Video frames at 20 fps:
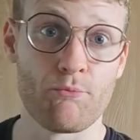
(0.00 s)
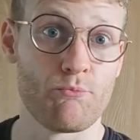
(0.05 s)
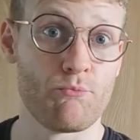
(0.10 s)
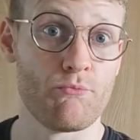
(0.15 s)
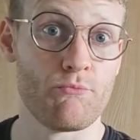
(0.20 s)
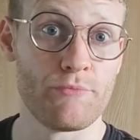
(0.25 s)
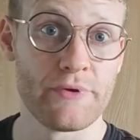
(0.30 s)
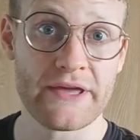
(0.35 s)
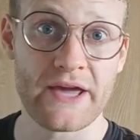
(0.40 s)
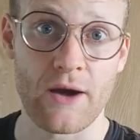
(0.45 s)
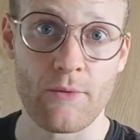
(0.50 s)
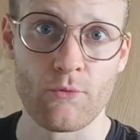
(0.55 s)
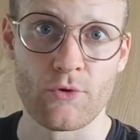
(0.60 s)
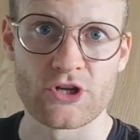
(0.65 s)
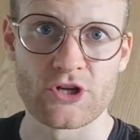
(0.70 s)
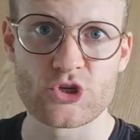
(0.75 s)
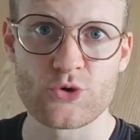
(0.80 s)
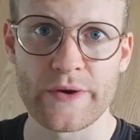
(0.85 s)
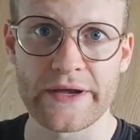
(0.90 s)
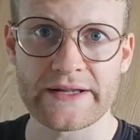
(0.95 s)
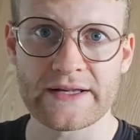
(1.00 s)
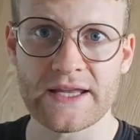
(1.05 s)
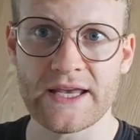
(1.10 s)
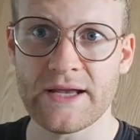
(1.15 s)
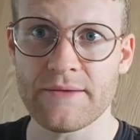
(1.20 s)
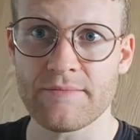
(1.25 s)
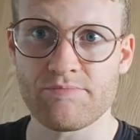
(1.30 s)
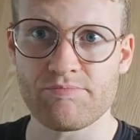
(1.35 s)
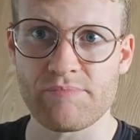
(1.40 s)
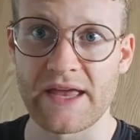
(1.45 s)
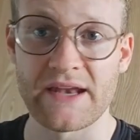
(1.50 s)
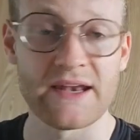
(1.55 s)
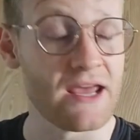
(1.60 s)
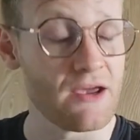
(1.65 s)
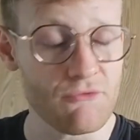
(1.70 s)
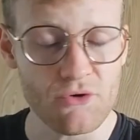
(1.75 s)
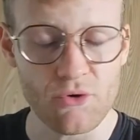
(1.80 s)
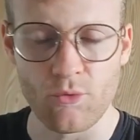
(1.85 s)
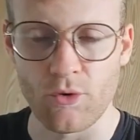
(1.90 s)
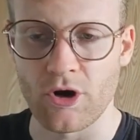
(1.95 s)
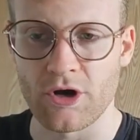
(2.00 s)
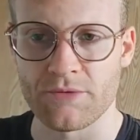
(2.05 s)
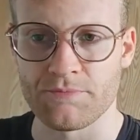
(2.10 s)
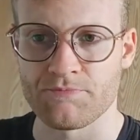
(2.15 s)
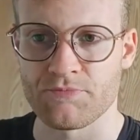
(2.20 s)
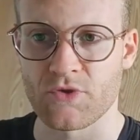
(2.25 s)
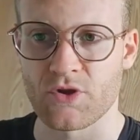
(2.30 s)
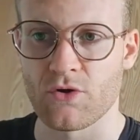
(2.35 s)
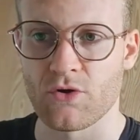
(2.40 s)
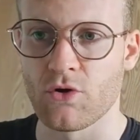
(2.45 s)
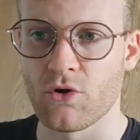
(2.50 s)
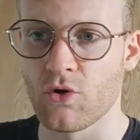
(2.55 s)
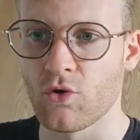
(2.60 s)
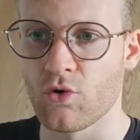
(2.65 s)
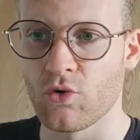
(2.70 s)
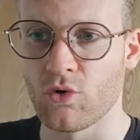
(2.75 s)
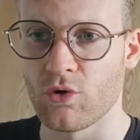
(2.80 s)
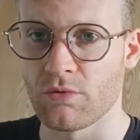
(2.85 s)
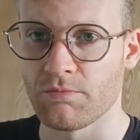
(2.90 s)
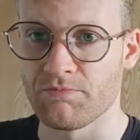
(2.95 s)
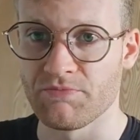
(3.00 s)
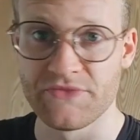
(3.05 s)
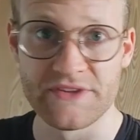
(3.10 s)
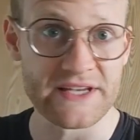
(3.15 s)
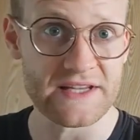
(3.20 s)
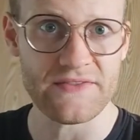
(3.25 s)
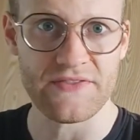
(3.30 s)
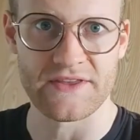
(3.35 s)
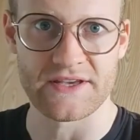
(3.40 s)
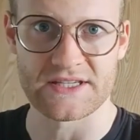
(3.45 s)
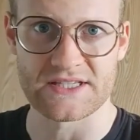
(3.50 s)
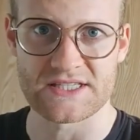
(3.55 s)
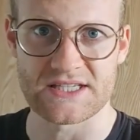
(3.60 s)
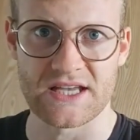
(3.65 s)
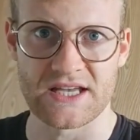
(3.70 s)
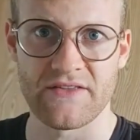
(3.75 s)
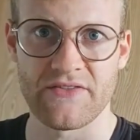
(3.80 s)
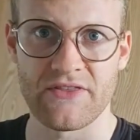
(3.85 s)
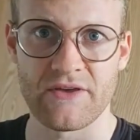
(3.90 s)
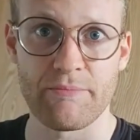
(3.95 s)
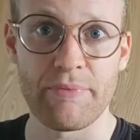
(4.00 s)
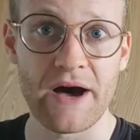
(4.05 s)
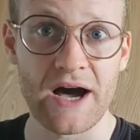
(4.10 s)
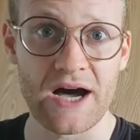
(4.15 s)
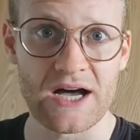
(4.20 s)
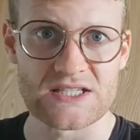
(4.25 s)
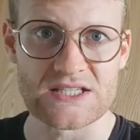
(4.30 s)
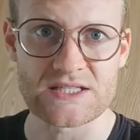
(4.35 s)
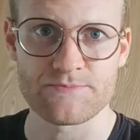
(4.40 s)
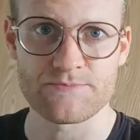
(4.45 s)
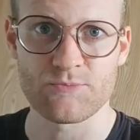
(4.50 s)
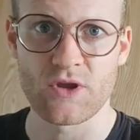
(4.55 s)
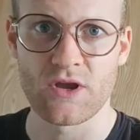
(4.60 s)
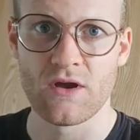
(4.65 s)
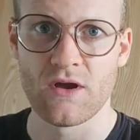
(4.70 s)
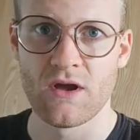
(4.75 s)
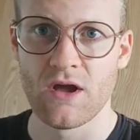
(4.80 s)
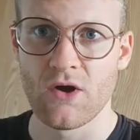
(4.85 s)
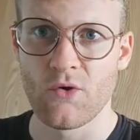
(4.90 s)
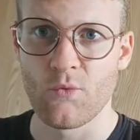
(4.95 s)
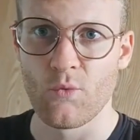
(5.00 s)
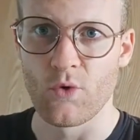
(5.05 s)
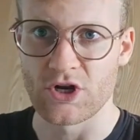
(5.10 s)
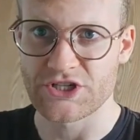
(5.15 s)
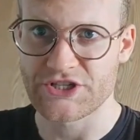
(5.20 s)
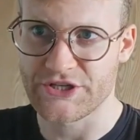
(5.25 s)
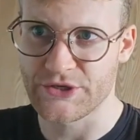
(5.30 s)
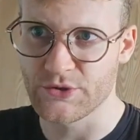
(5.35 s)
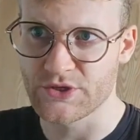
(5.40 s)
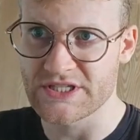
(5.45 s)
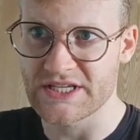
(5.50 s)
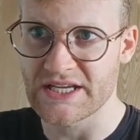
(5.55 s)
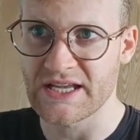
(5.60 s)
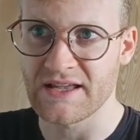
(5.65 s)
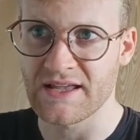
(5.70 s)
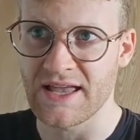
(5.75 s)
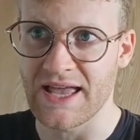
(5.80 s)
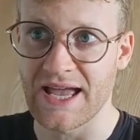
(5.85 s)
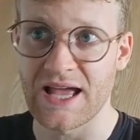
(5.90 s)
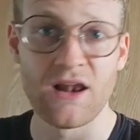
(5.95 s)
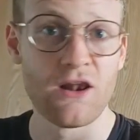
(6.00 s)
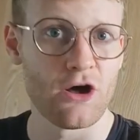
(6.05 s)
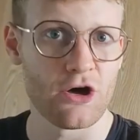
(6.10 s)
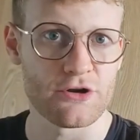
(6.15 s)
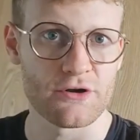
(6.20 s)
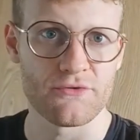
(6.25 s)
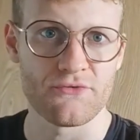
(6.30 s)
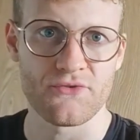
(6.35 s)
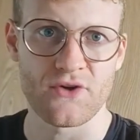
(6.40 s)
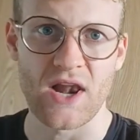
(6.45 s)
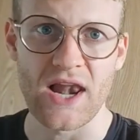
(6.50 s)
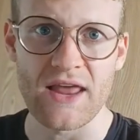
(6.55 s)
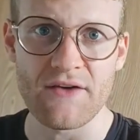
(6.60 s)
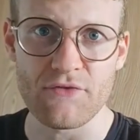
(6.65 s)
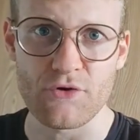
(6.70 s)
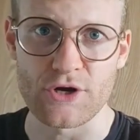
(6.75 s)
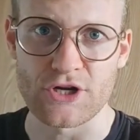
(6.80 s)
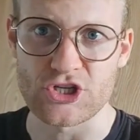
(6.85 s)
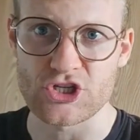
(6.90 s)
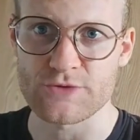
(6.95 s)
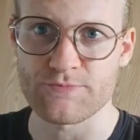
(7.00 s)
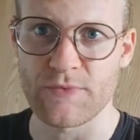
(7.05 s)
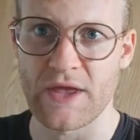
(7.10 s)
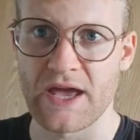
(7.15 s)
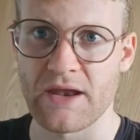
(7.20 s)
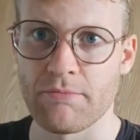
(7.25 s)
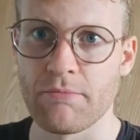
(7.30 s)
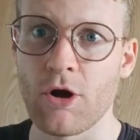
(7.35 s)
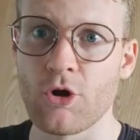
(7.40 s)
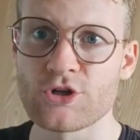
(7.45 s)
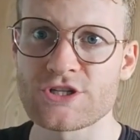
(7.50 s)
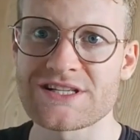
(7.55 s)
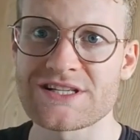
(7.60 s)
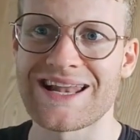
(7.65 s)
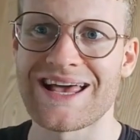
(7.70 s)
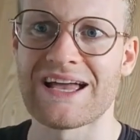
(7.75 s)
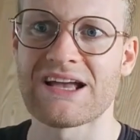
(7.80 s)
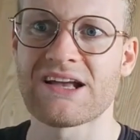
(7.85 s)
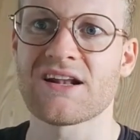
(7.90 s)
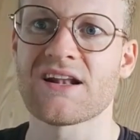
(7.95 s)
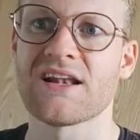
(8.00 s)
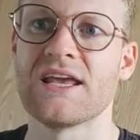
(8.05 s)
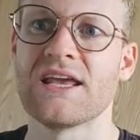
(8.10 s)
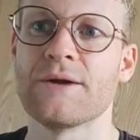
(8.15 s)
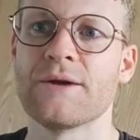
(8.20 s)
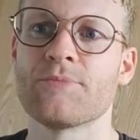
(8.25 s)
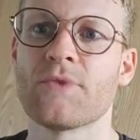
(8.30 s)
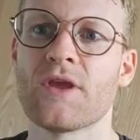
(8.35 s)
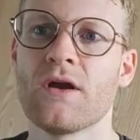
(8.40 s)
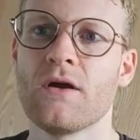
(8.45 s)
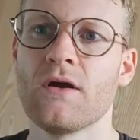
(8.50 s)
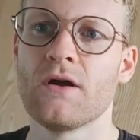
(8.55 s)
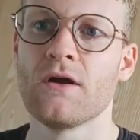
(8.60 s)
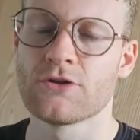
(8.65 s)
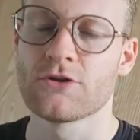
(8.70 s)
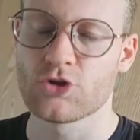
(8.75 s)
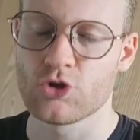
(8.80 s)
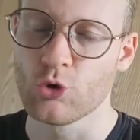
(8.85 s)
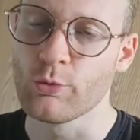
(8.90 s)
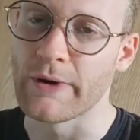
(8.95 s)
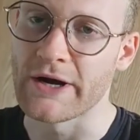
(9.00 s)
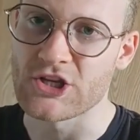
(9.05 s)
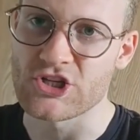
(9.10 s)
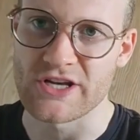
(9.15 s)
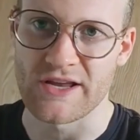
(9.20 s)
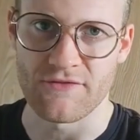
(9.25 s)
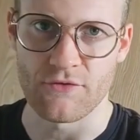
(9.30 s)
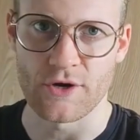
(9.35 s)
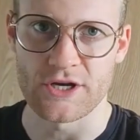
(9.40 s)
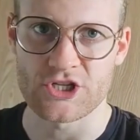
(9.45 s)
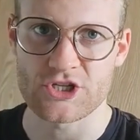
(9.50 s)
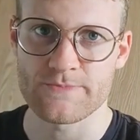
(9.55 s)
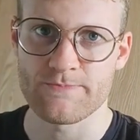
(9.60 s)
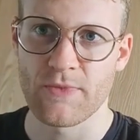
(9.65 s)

become rich quickly and everyone who did this in the past was using a lot of leverage and most likely too much leverage.